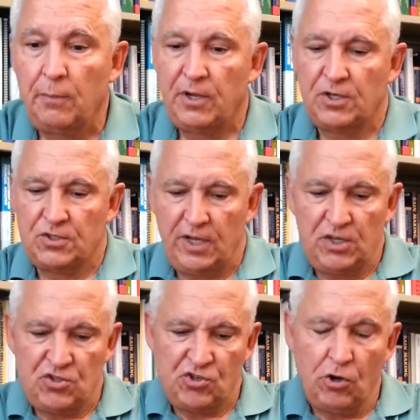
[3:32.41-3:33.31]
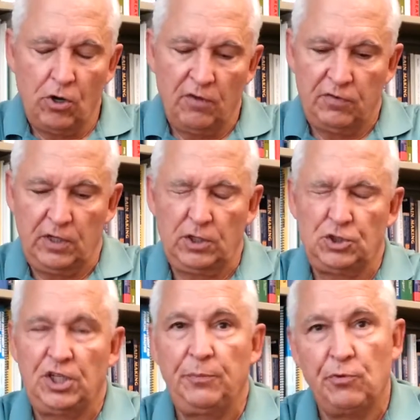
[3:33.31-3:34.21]
Because it started off a little
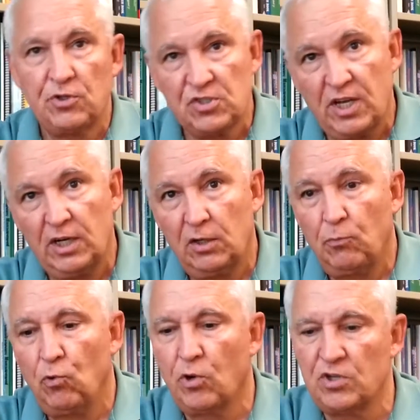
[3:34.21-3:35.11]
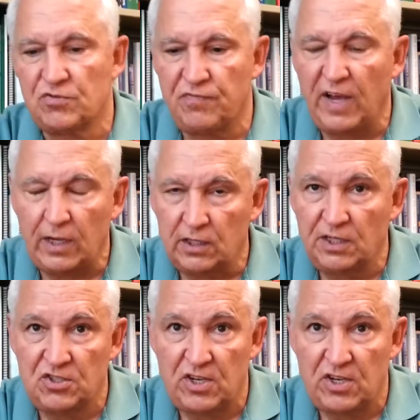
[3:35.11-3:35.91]
cheaper, it's gotten a little more as faculty